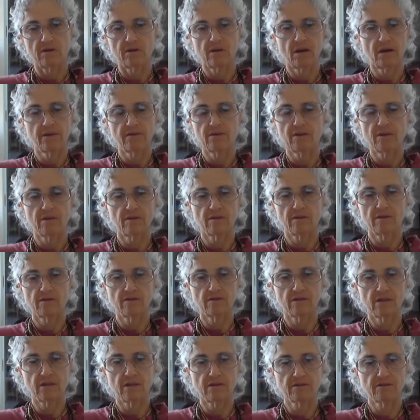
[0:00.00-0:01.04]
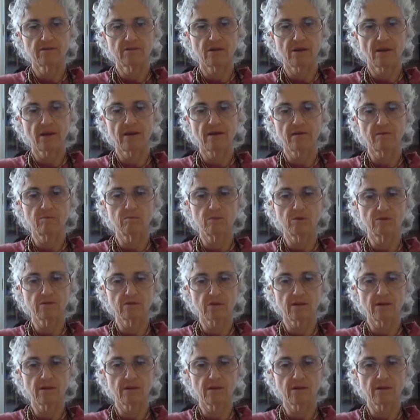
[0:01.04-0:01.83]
hunting these innocent animals